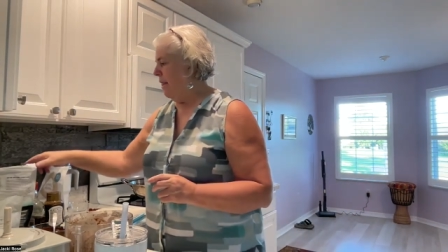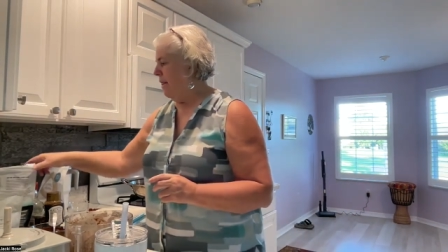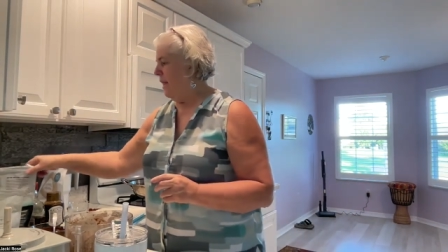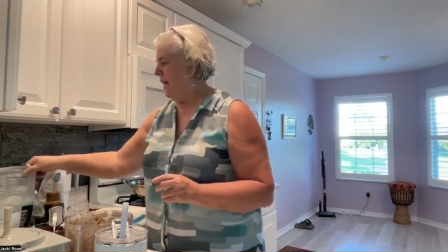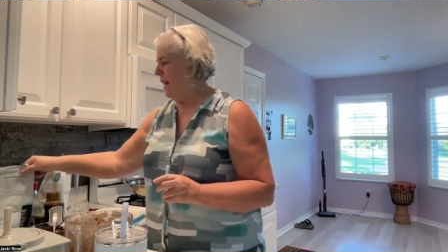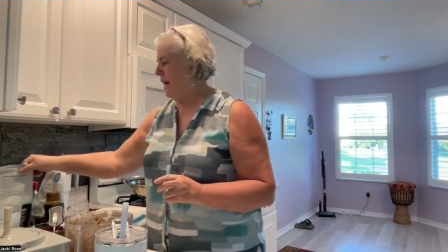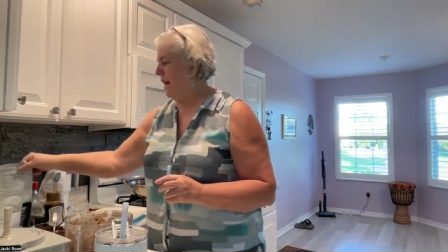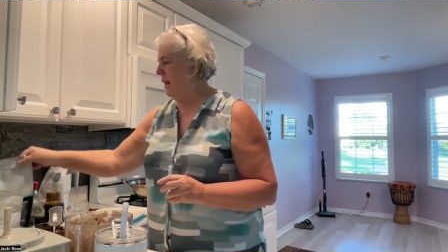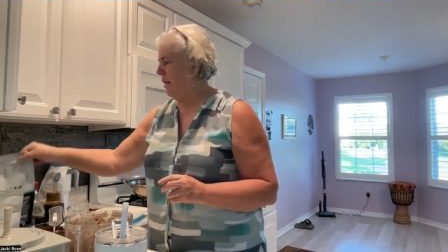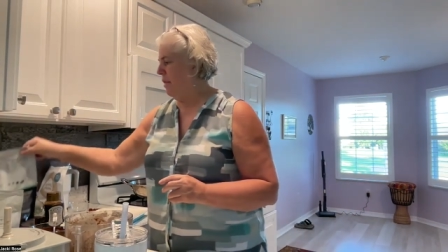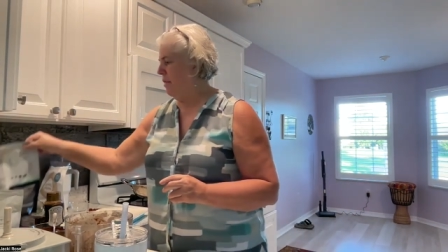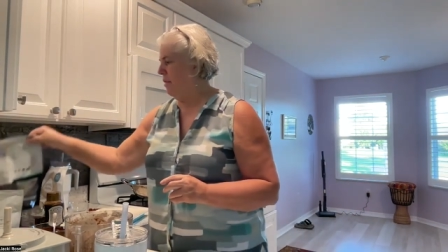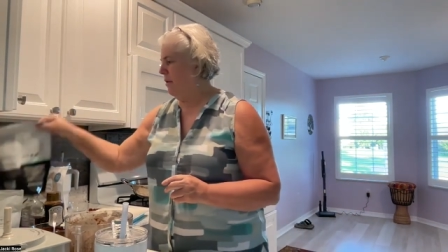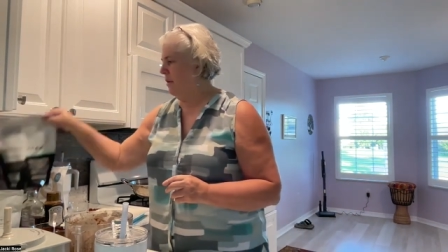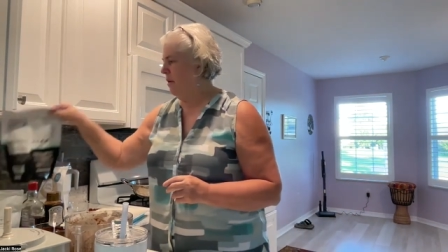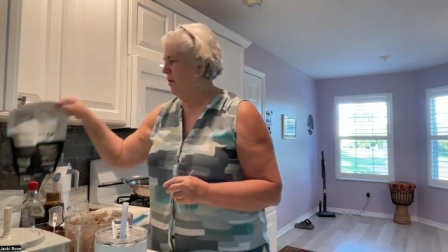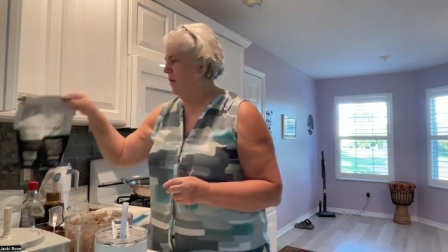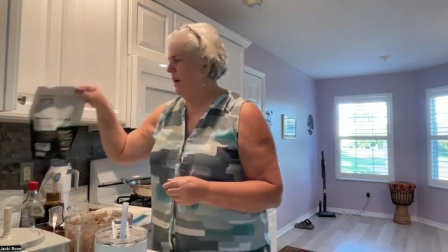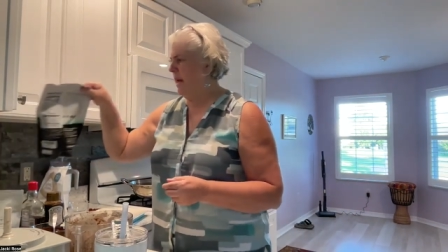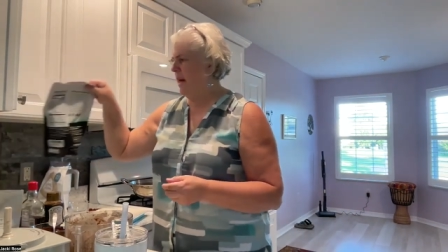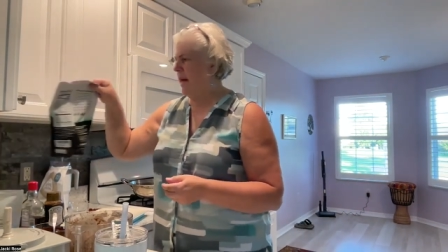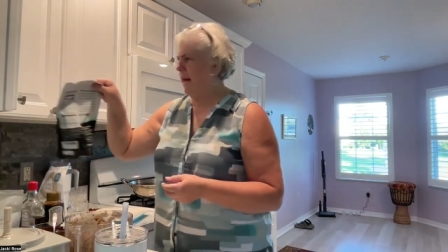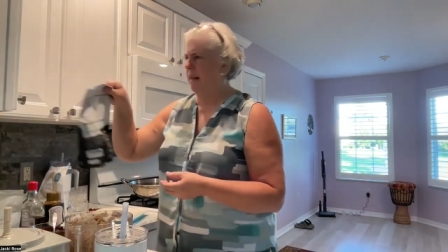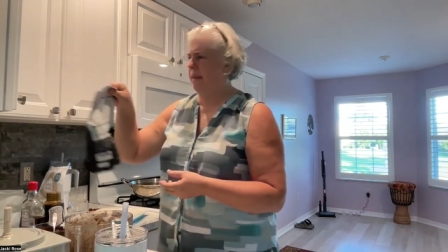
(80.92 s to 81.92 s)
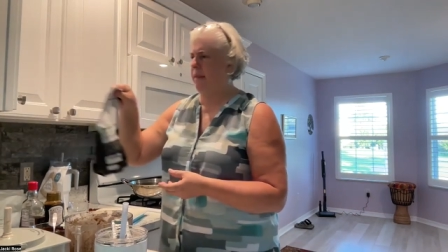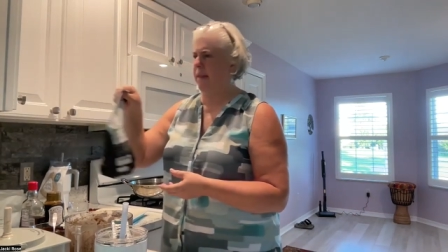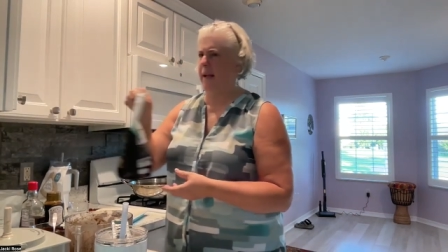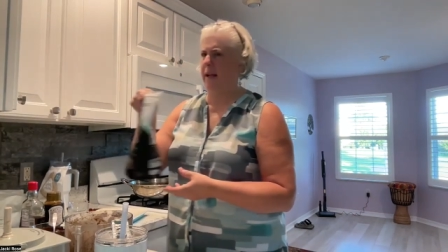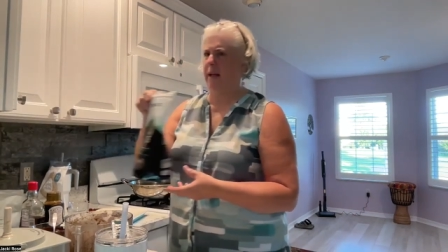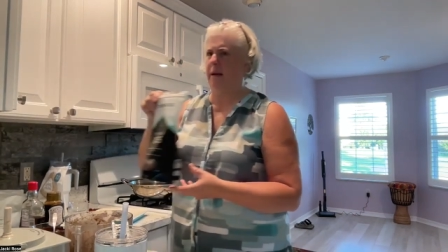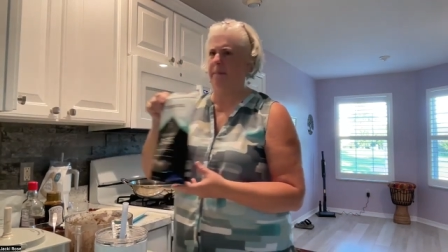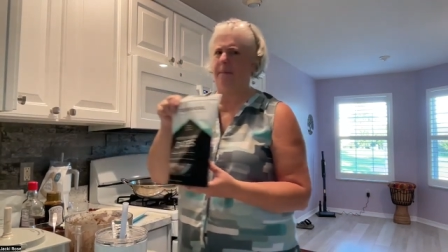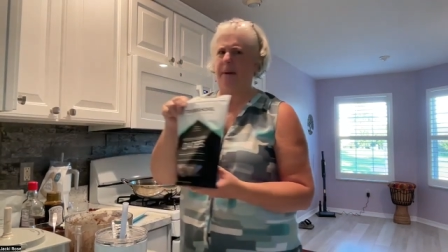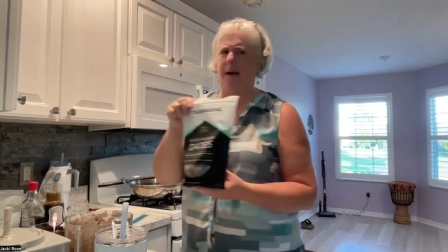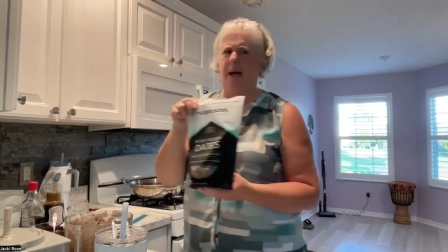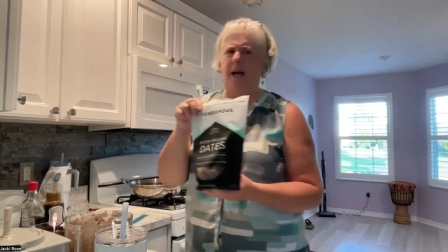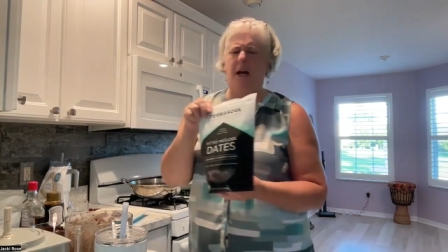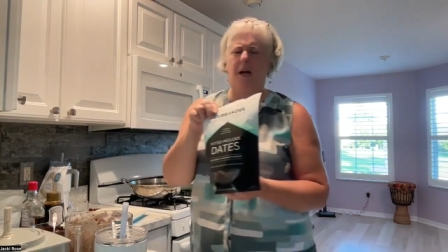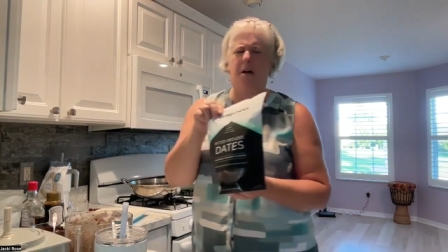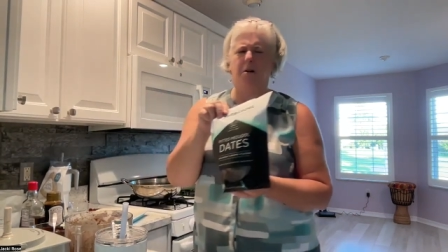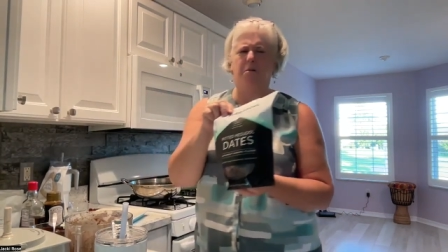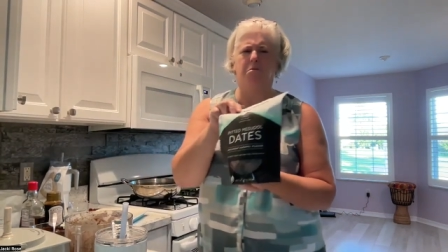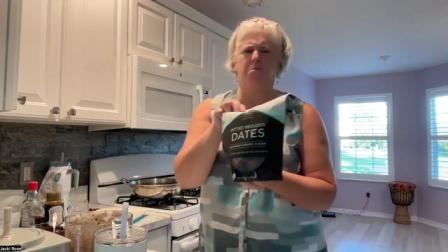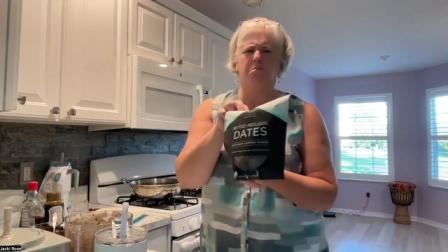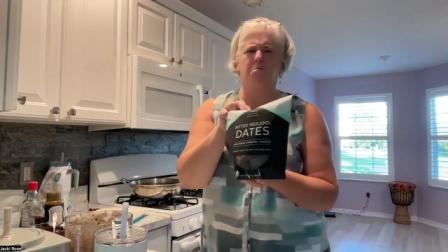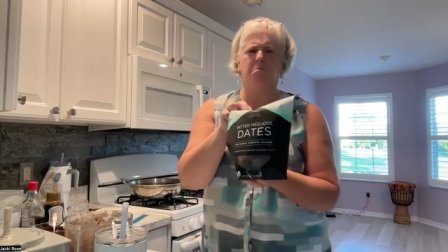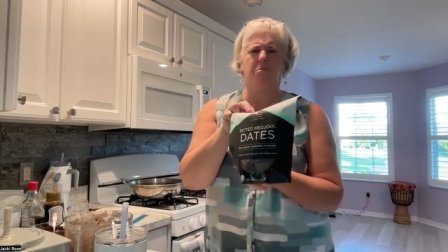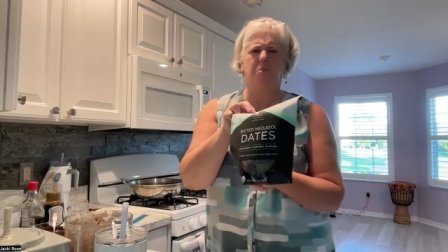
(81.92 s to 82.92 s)
Then I threw in, I think,
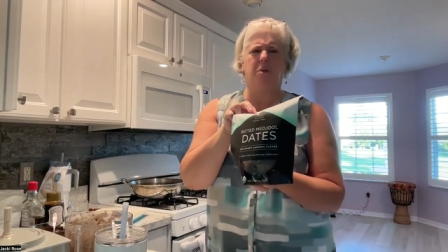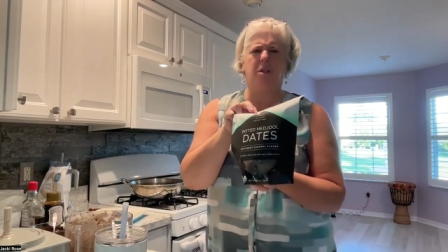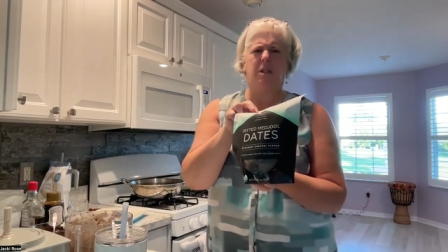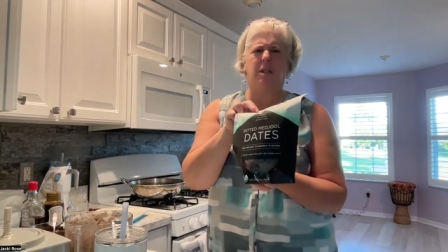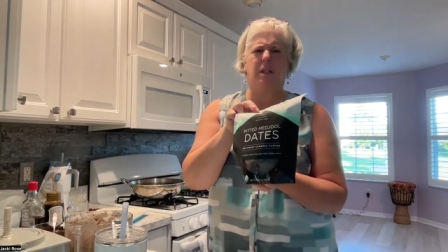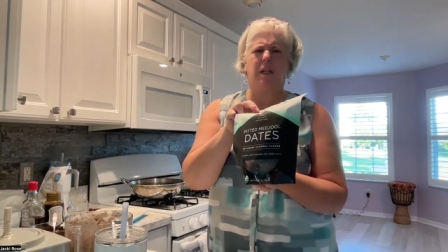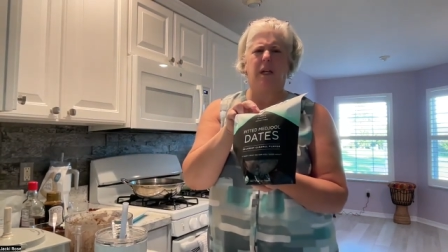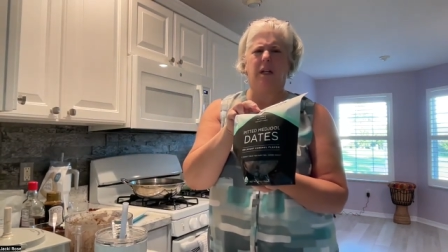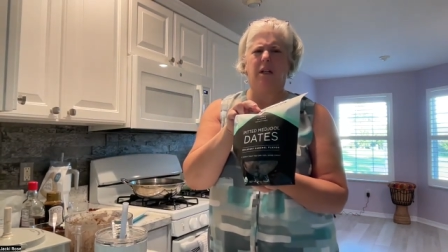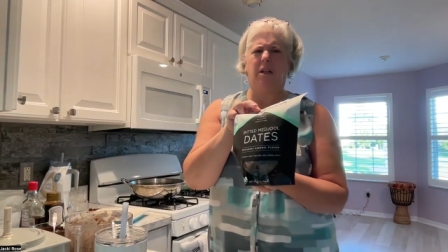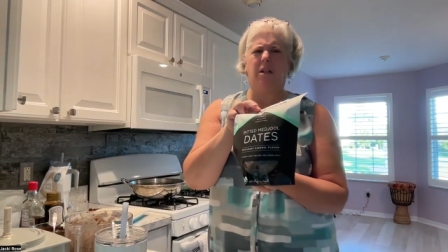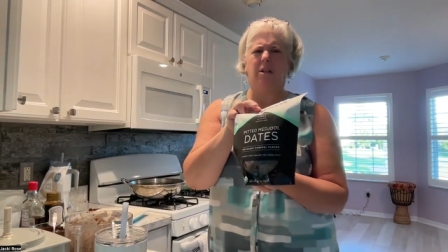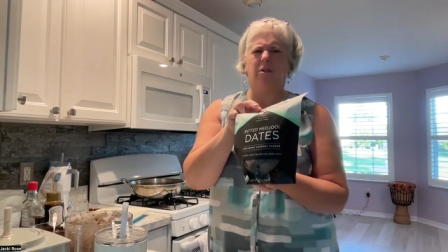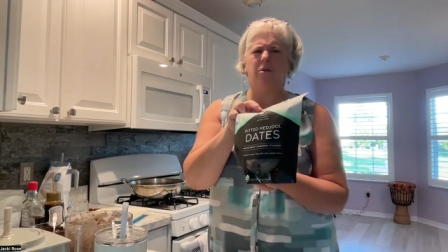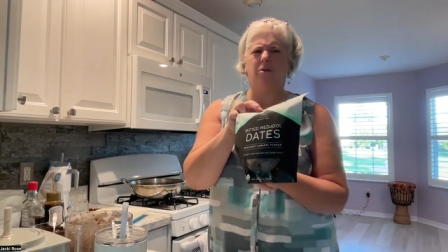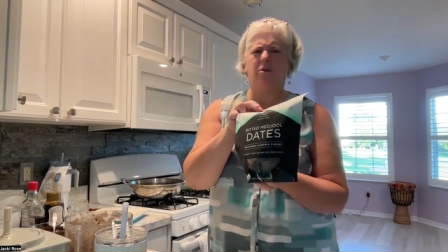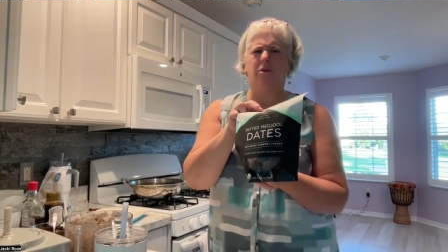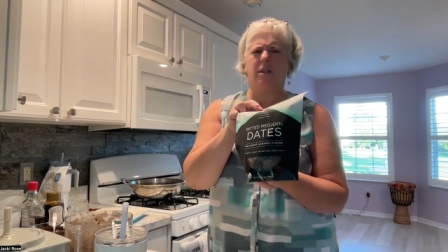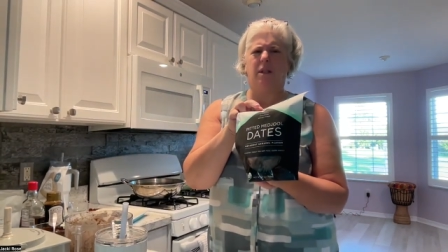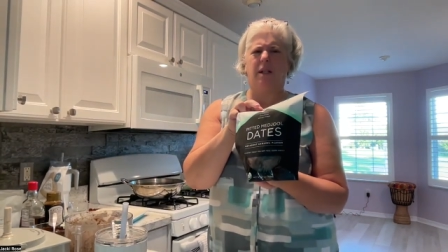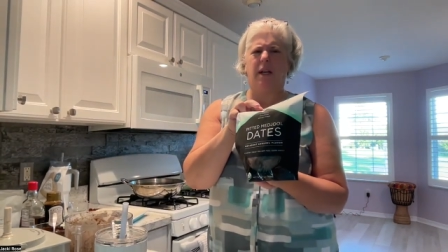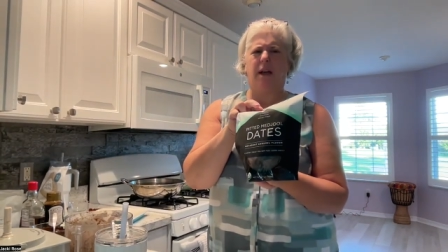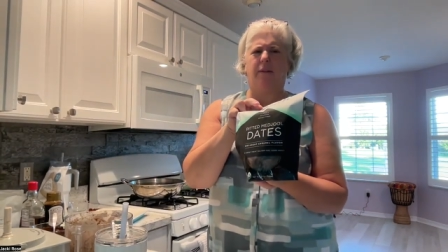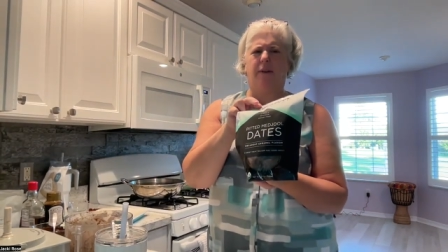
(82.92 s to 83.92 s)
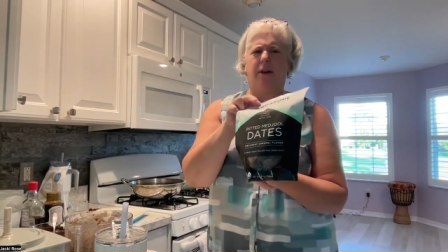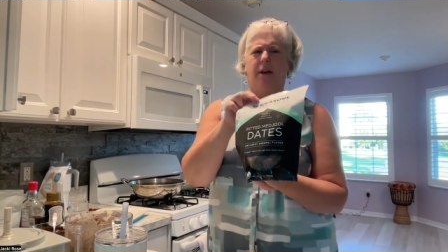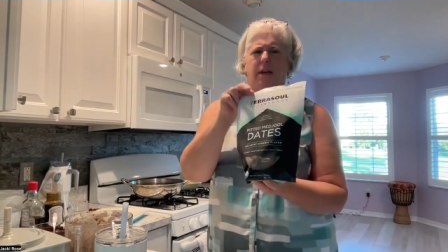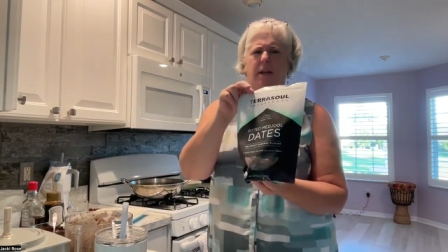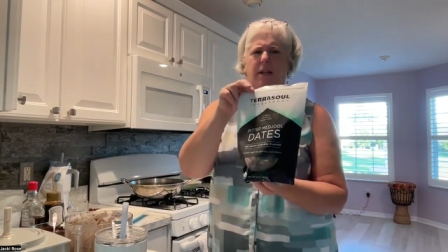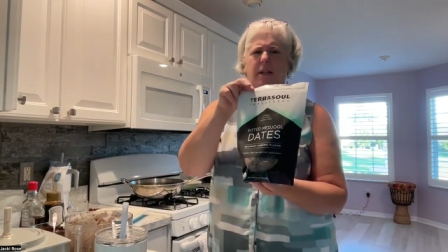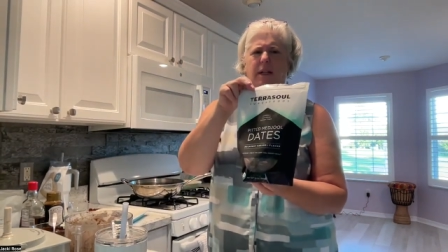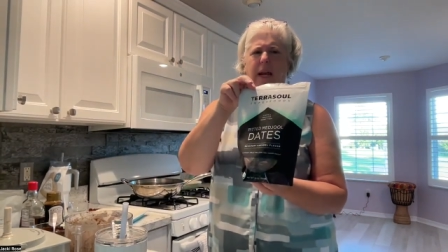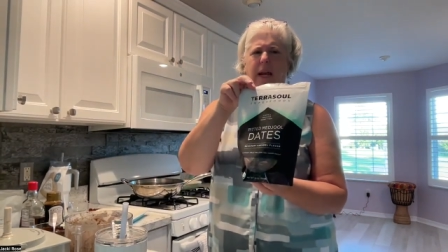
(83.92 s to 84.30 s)
about 6 or 7